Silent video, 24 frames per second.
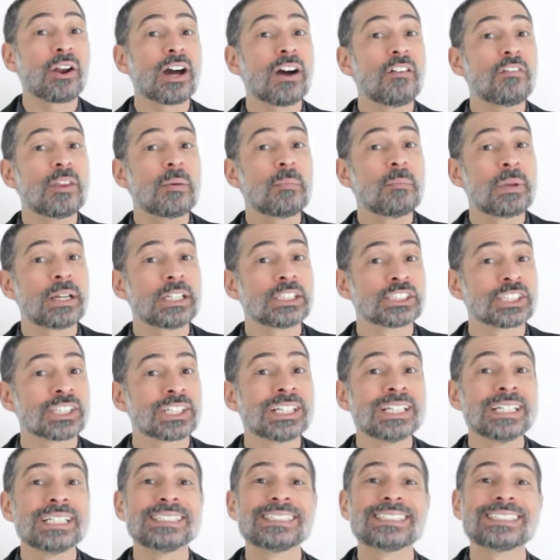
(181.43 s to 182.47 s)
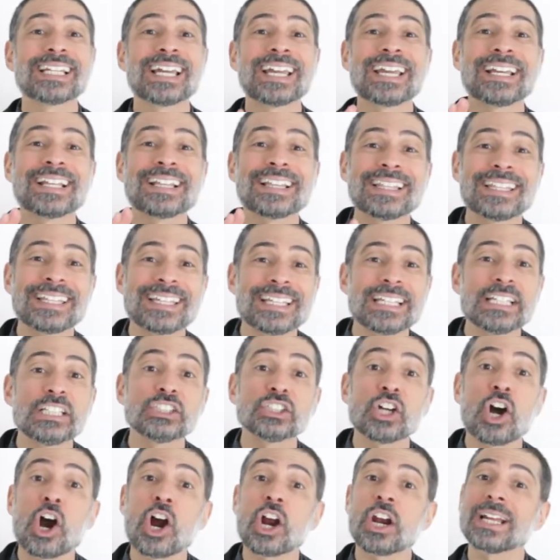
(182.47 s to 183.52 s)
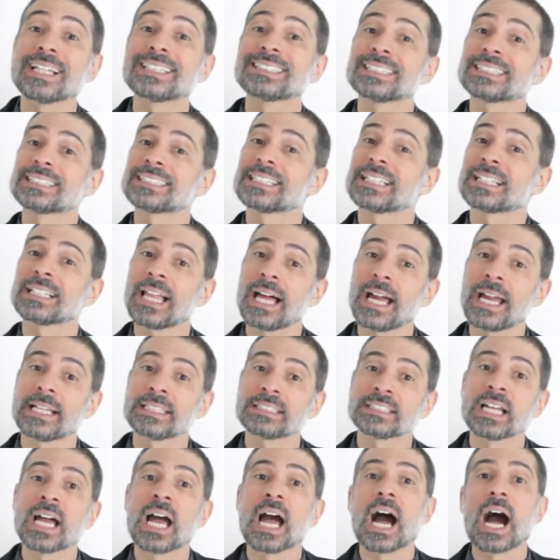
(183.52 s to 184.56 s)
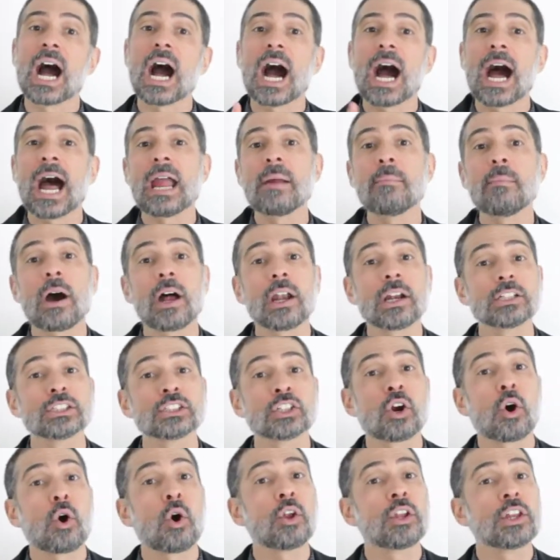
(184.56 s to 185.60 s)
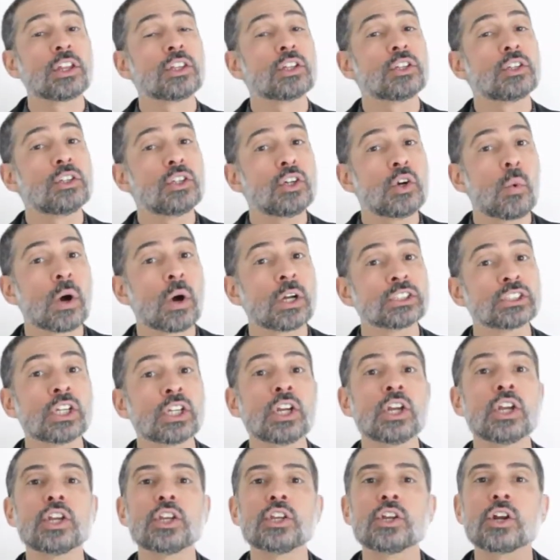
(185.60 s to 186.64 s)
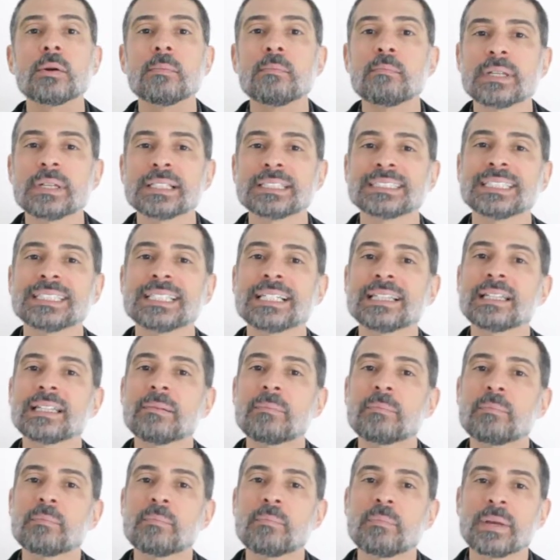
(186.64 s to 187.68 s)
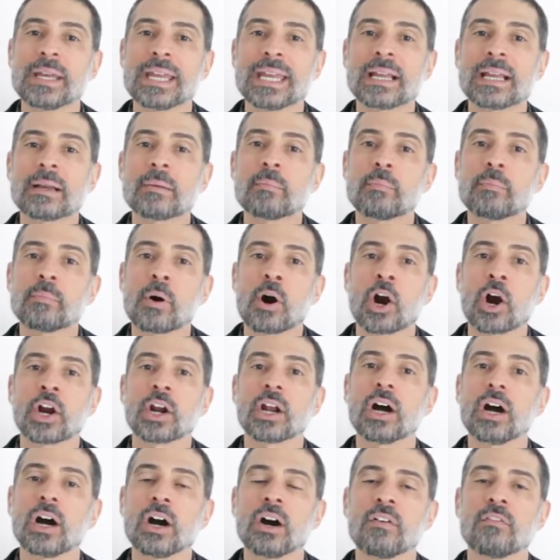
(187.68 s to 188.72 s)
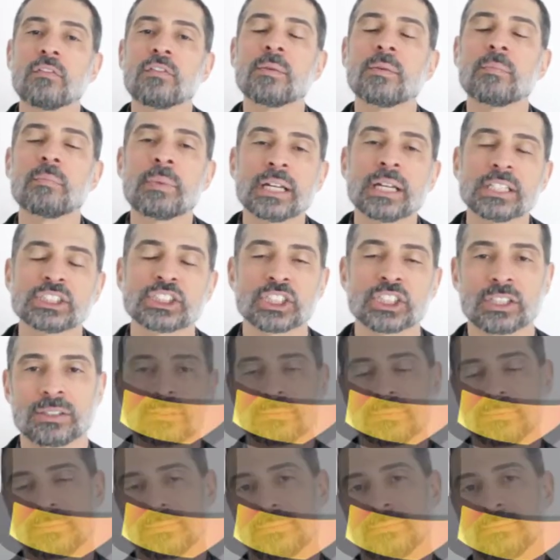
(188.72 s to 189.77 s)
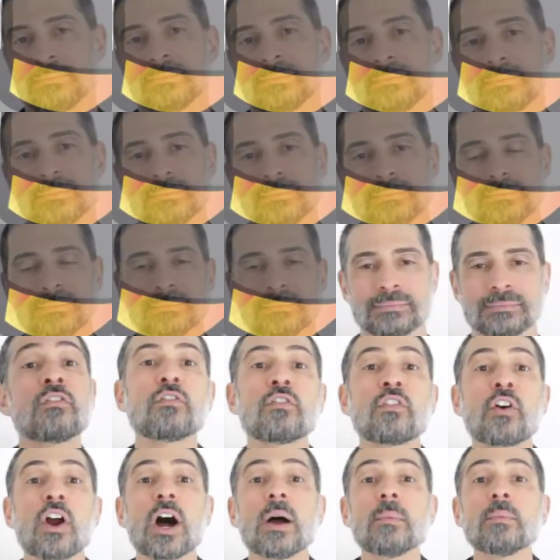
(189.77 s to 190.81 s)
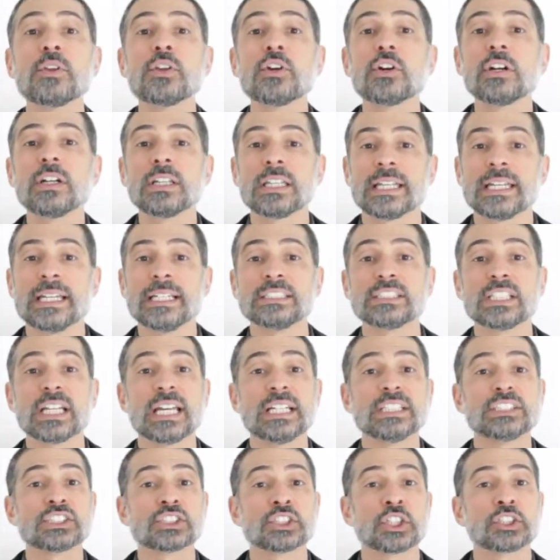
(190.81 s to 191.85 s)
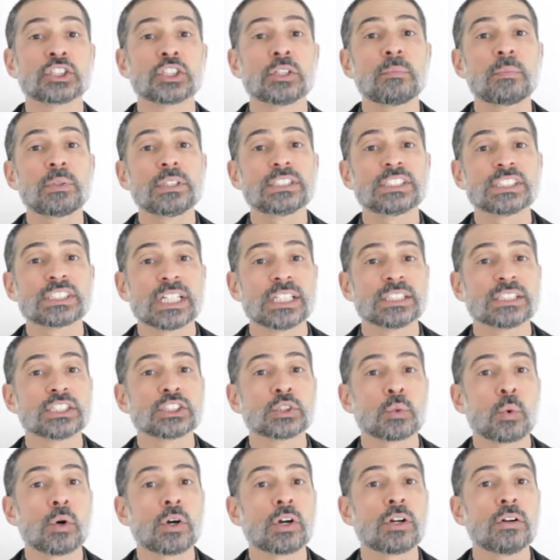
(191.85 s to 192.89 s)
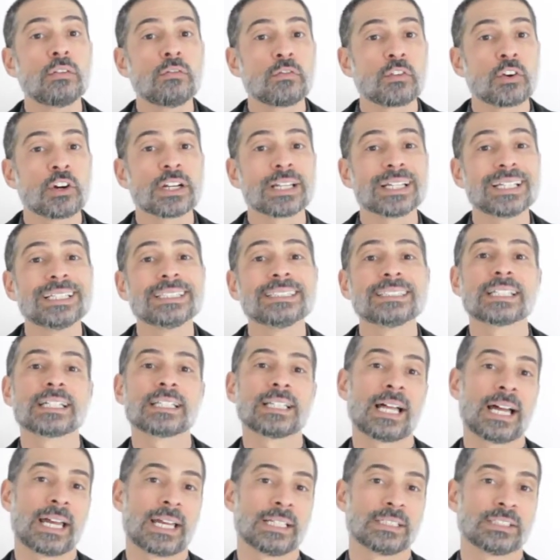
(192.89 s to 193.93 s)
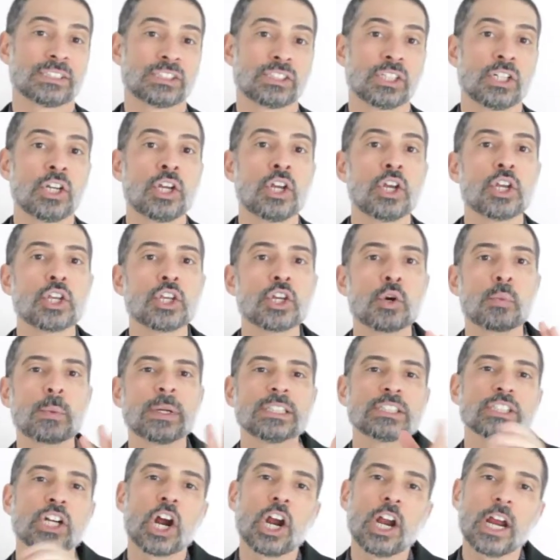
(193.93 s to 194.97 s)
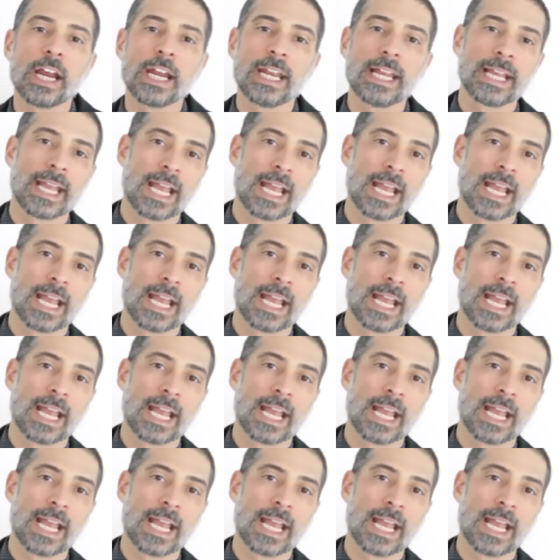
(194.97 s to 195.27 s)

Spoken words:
of the picture, saying these are existing clients, I monitor only the new ones, you're missing the big part of the picture. From your leads, a certain percentage will convert into clients. Your retargeting